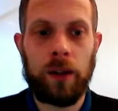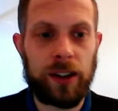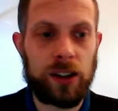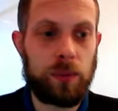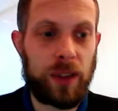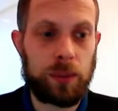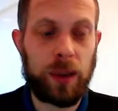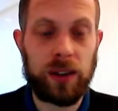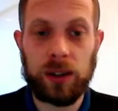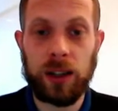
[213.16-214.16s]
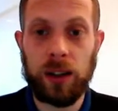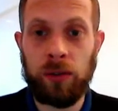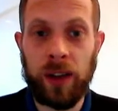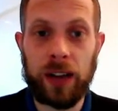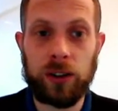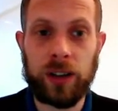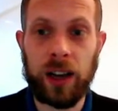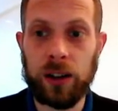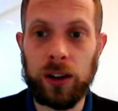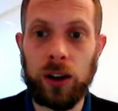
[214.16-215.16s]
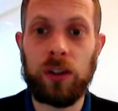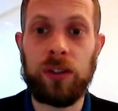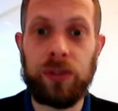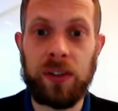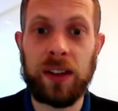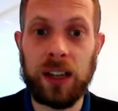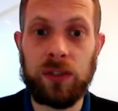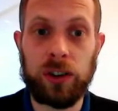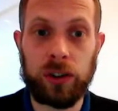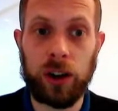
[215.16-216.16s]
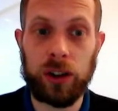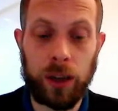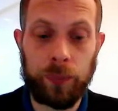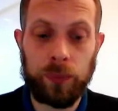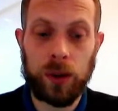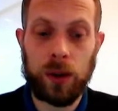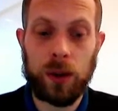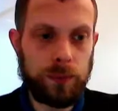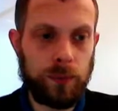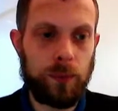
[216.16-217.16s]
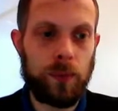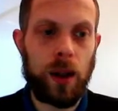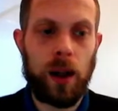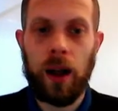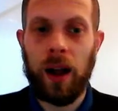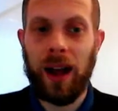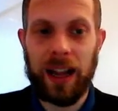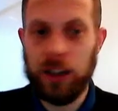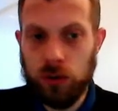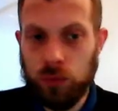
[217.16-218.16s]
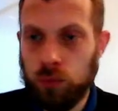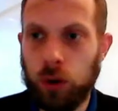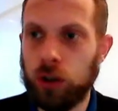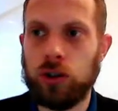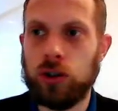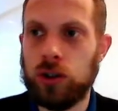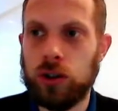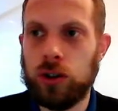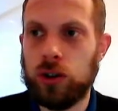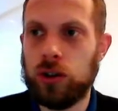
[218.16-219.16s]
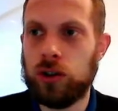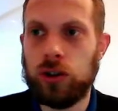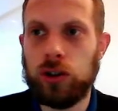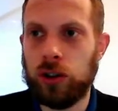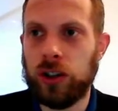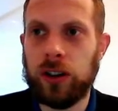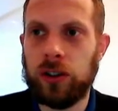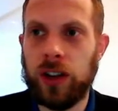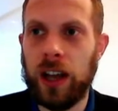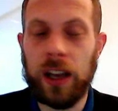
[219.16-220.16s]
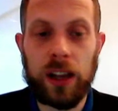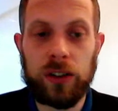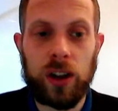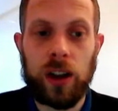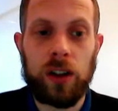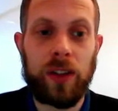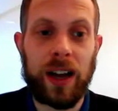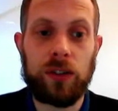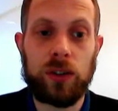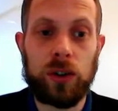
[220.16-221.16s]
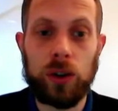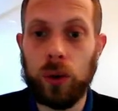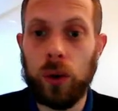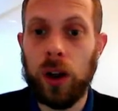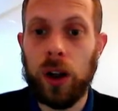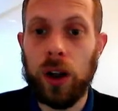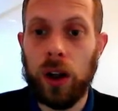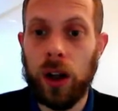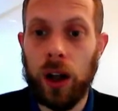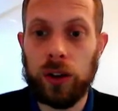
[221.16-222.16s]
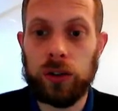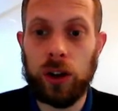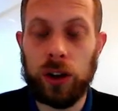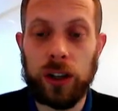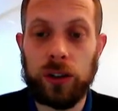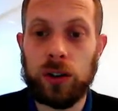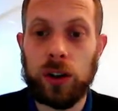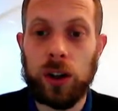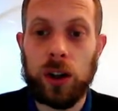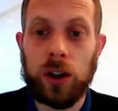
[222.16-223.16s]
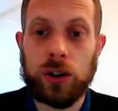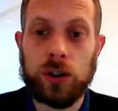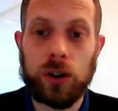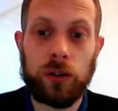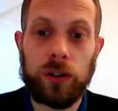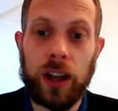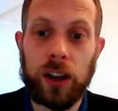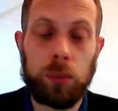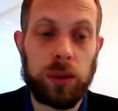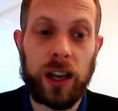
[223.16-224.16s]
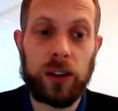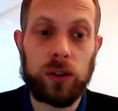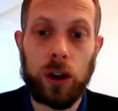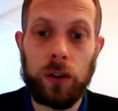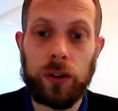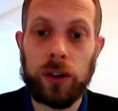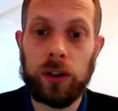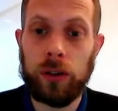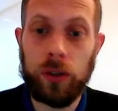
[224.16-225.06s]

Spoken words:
and that's basically there, just telling you that they did the study. And what you just need to say is that the 2 studies should have taken place over